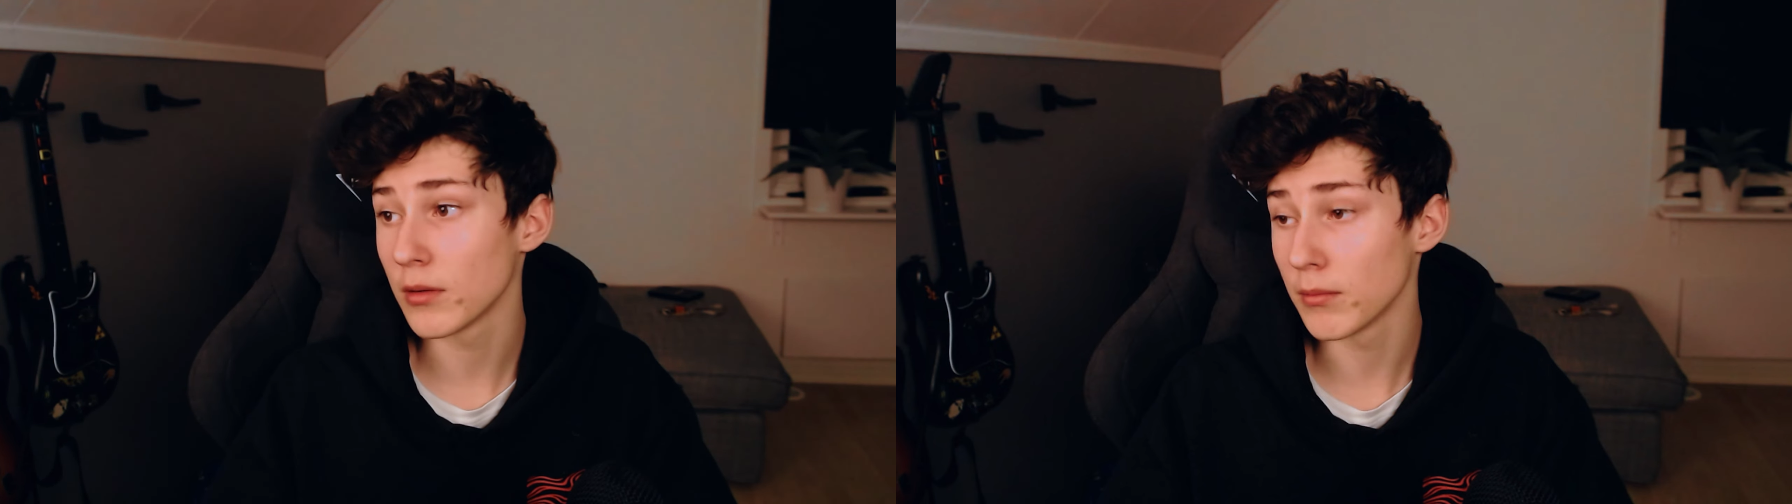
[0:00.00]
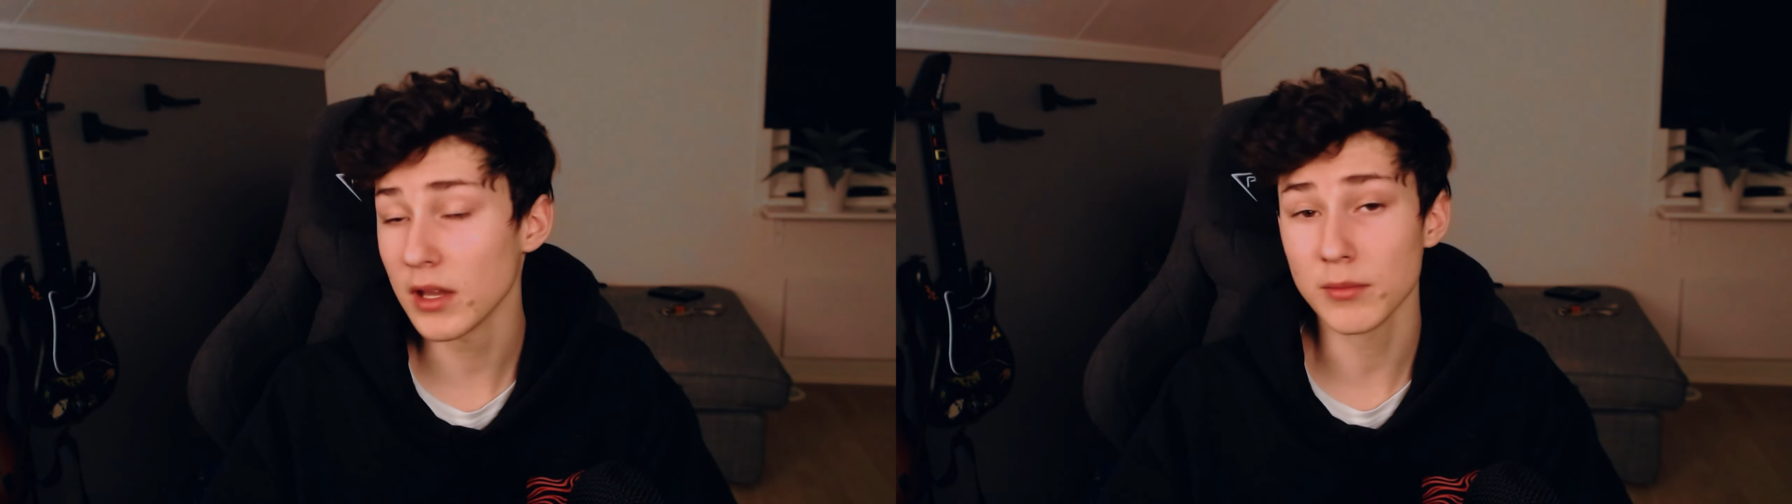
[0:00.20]

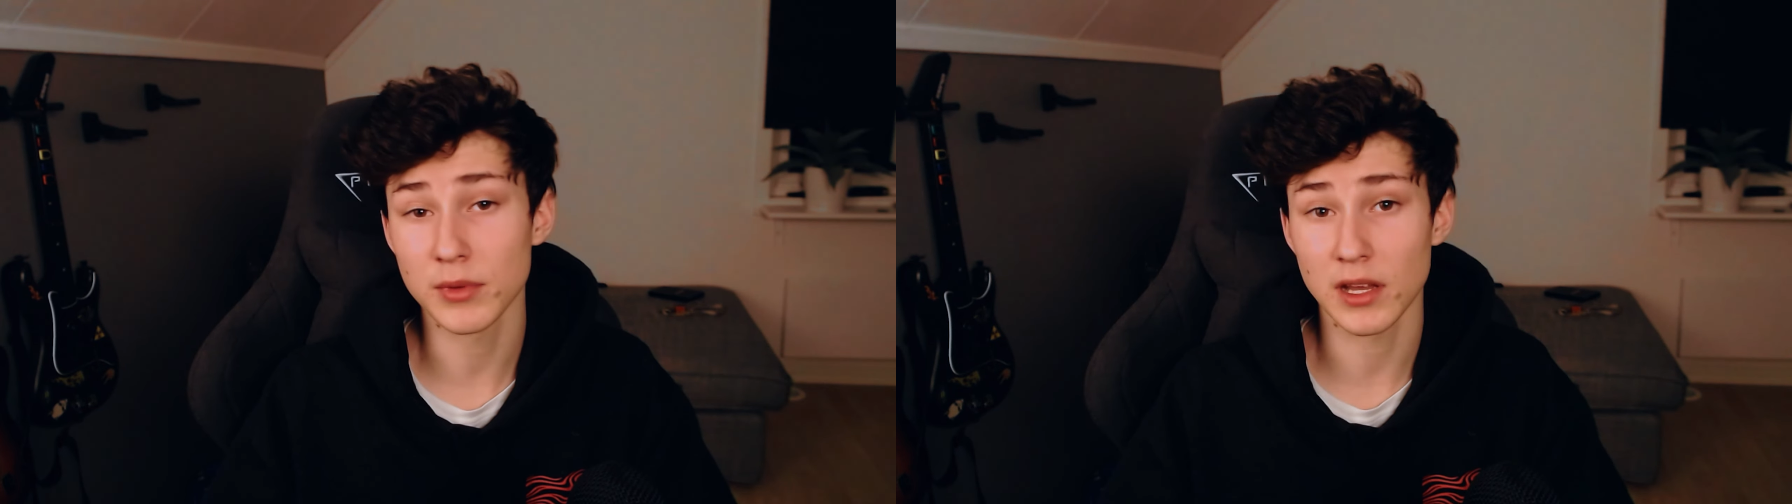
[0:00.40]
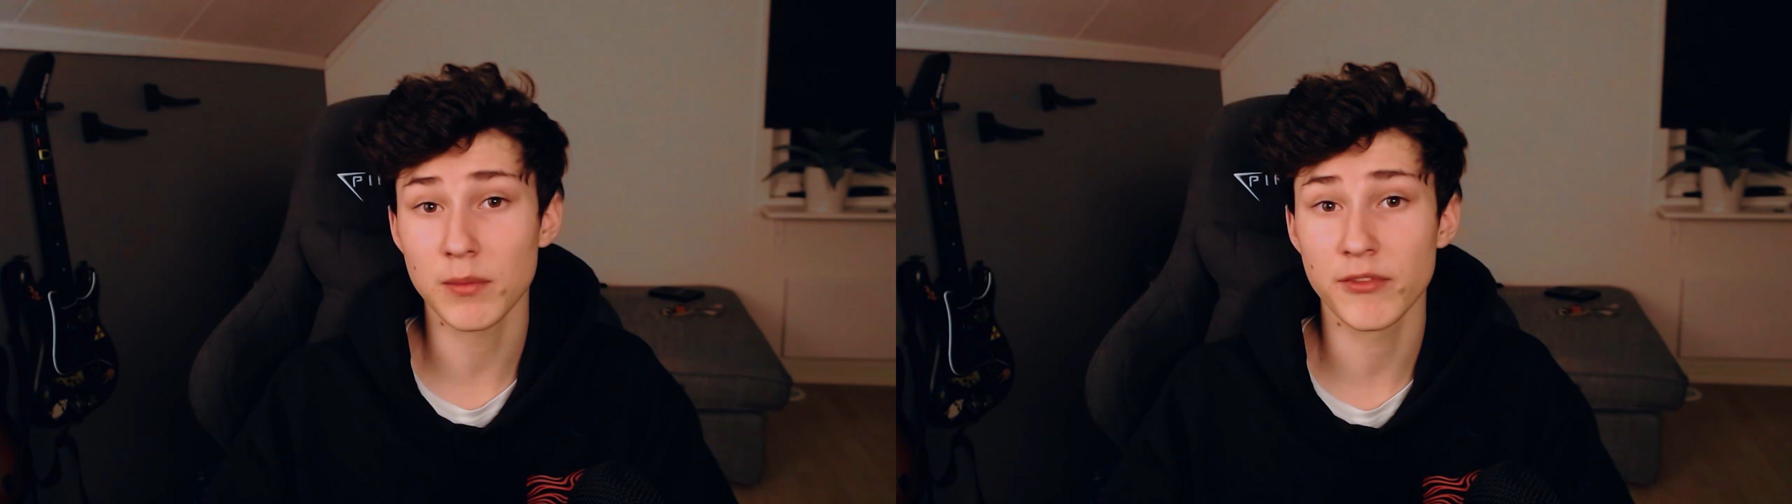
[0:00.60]
may
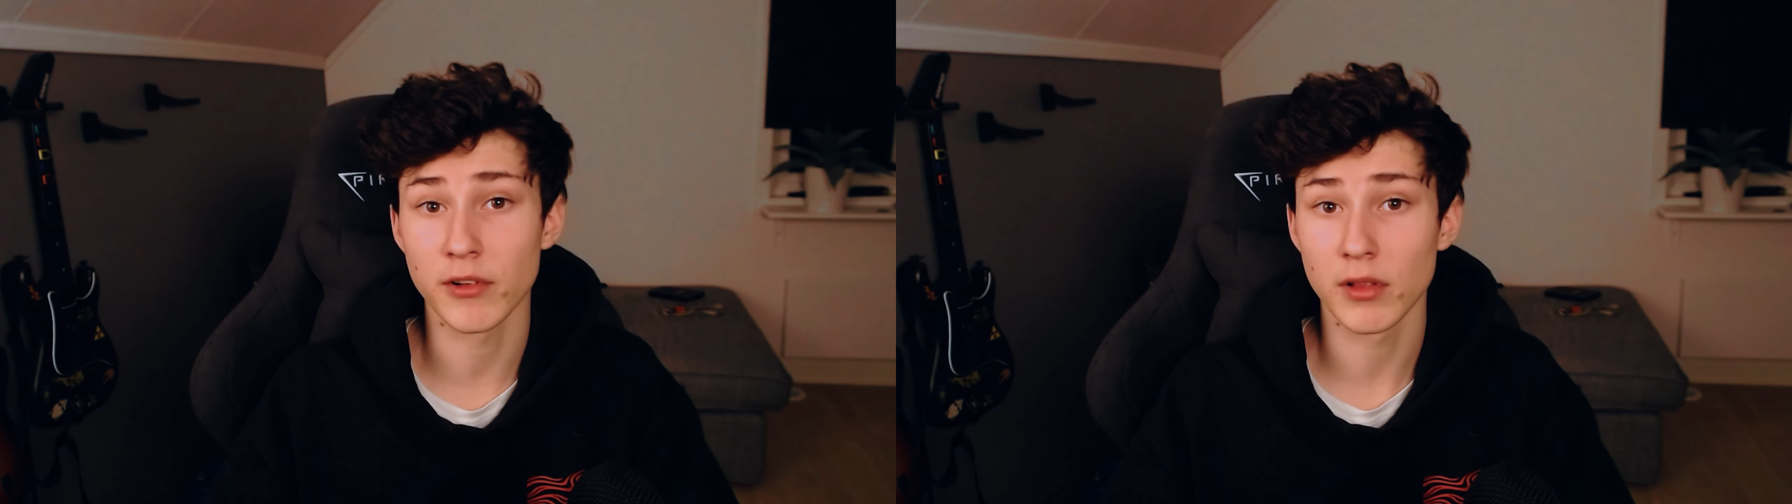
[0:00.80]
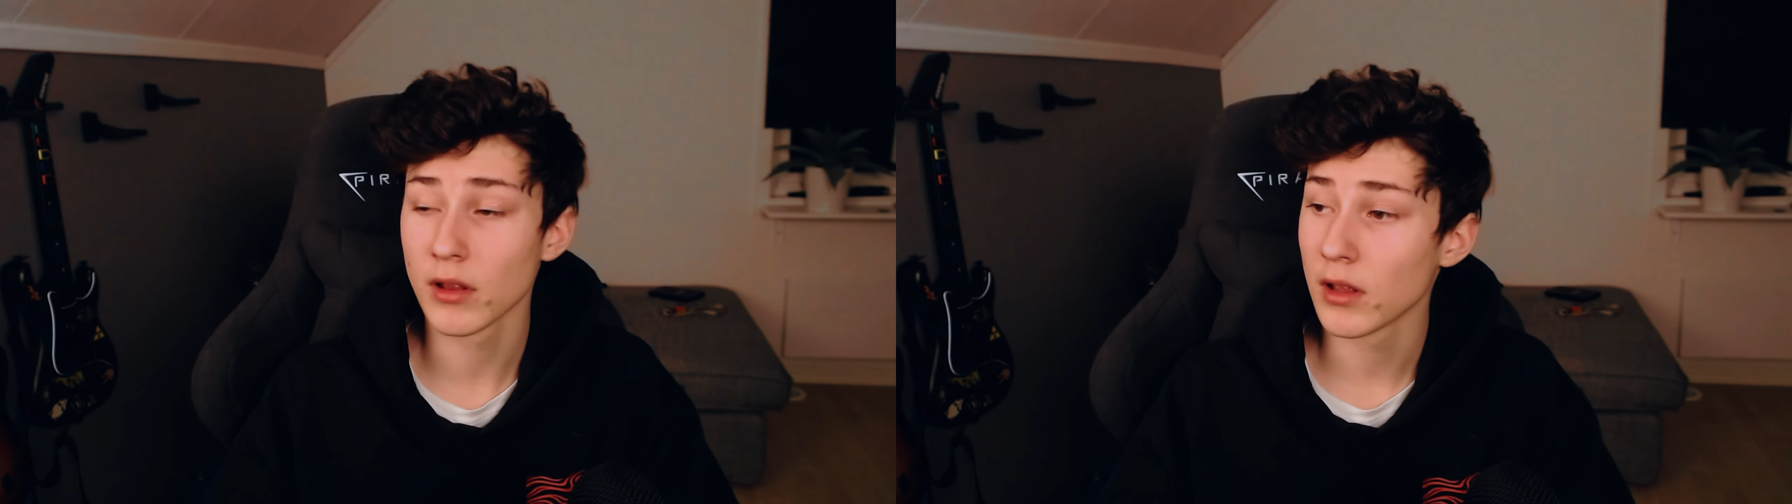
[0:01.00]
be
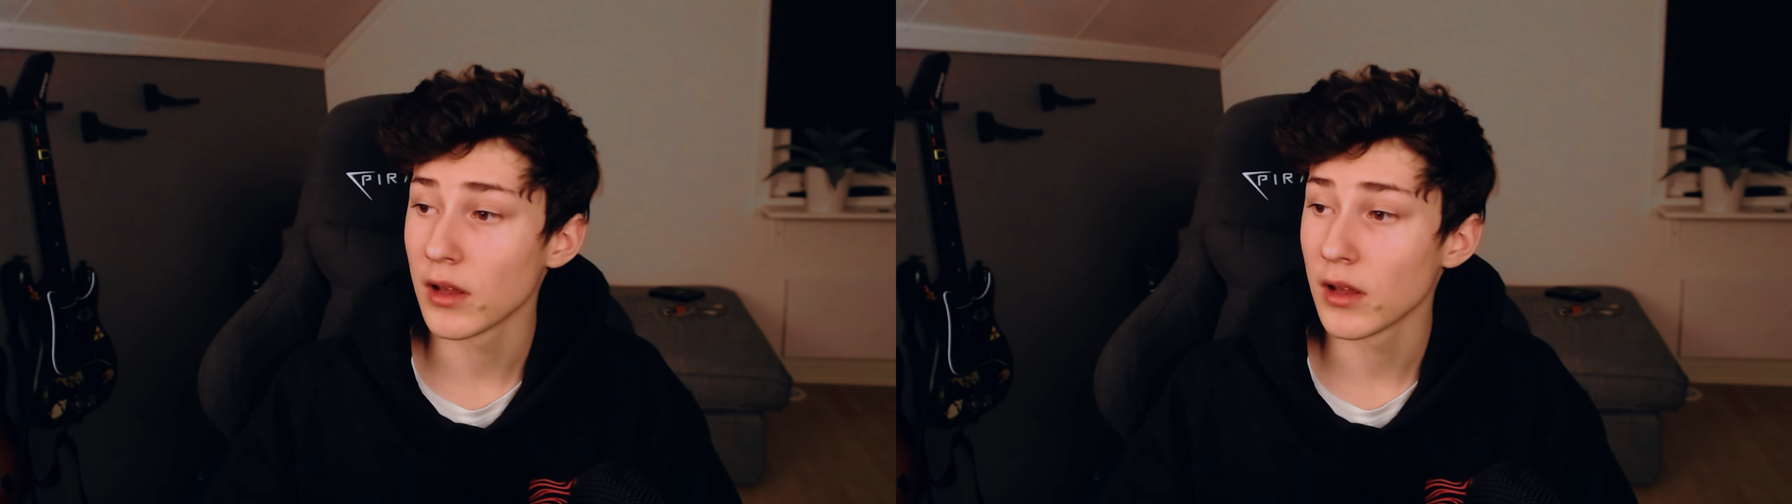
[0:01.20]
helpful